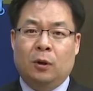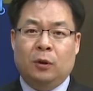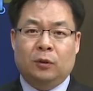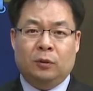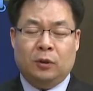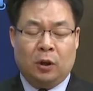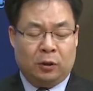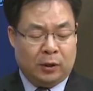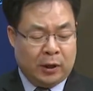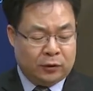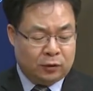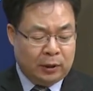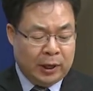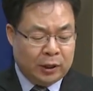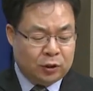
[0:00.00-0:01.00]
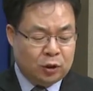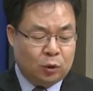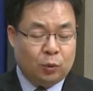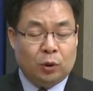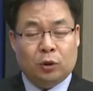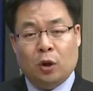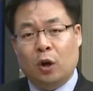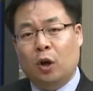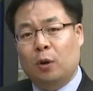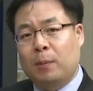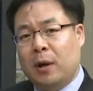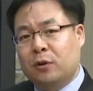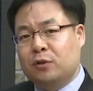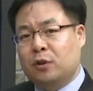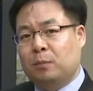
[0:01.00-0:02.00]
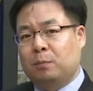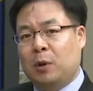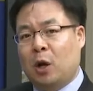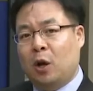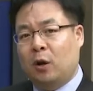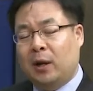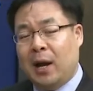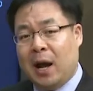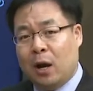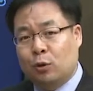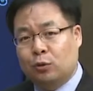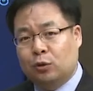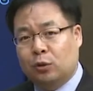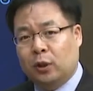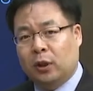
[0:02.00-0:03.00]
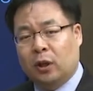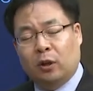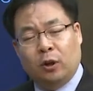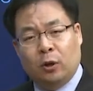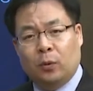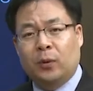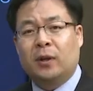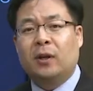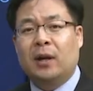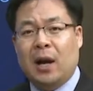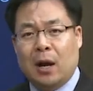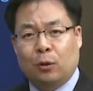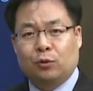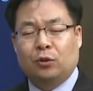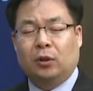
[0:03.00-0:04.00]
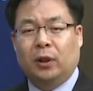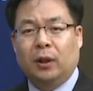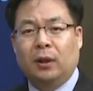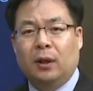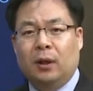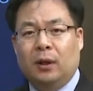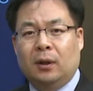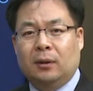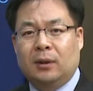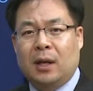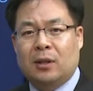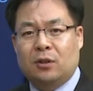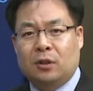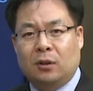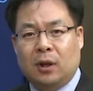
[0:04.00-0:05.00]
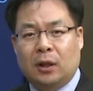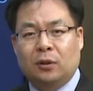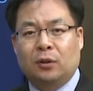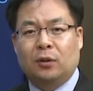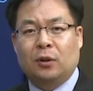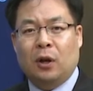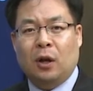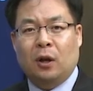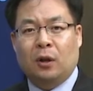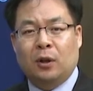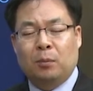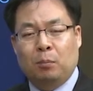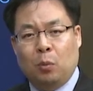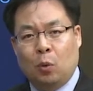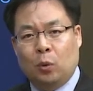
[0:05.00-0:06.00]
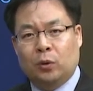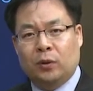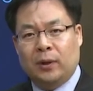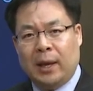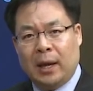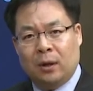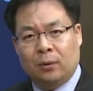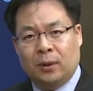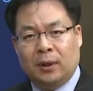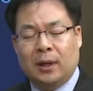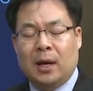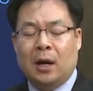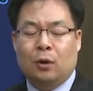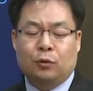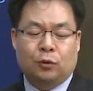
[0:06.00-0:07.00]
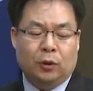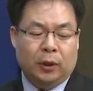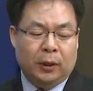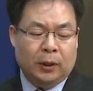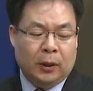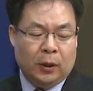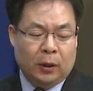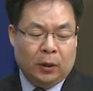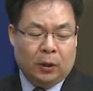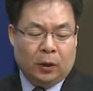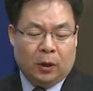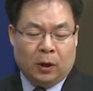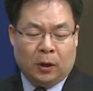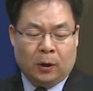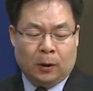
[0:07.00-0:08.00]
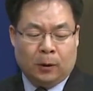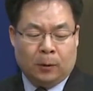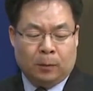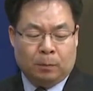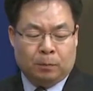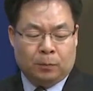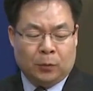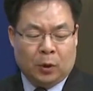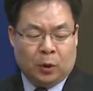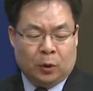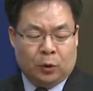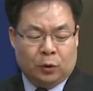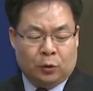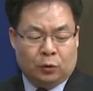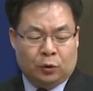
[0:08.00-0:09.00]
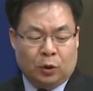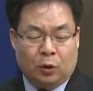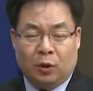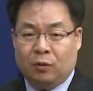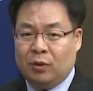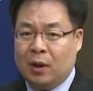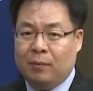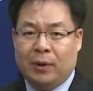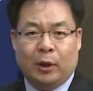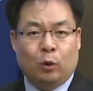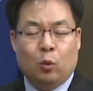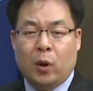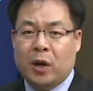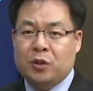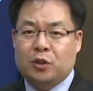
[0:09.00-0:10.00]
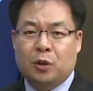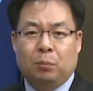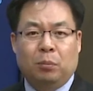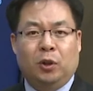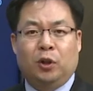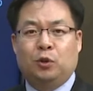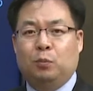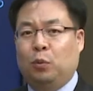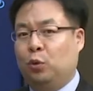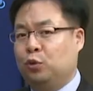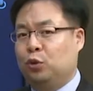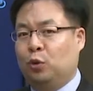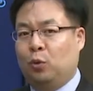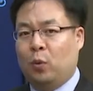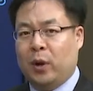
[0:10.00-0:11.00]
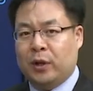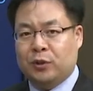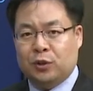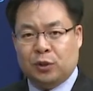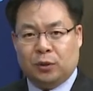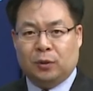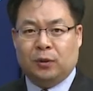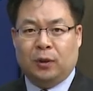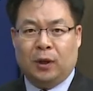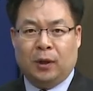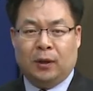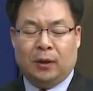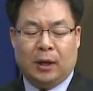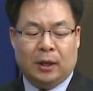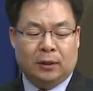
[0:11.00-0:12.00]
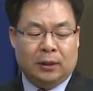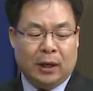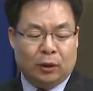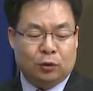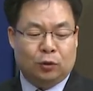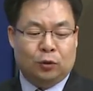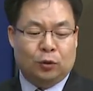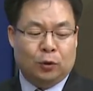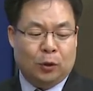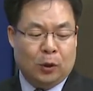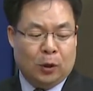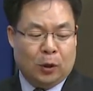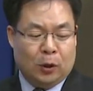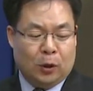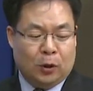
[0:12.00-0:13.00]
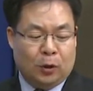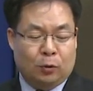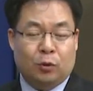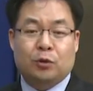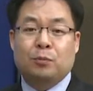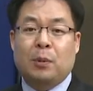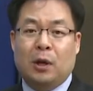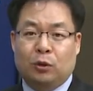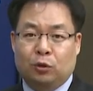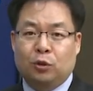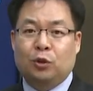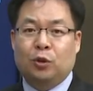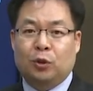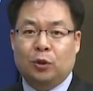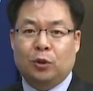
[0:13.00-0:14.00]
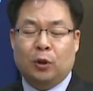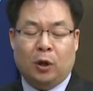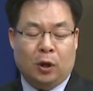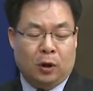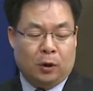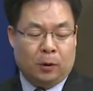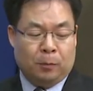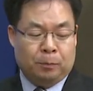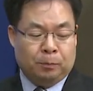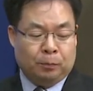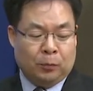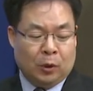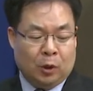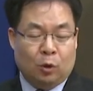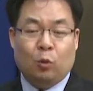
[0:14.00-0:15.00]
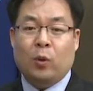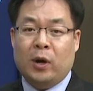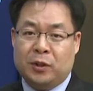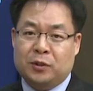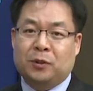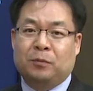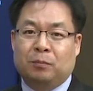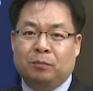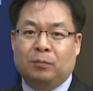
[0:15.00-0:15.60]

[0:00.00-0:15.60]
next lecture, we'll talk about some counseling, career counseling. That's another important area in counseling. So if you have any question, please post your question. And I'd like to respond to your question.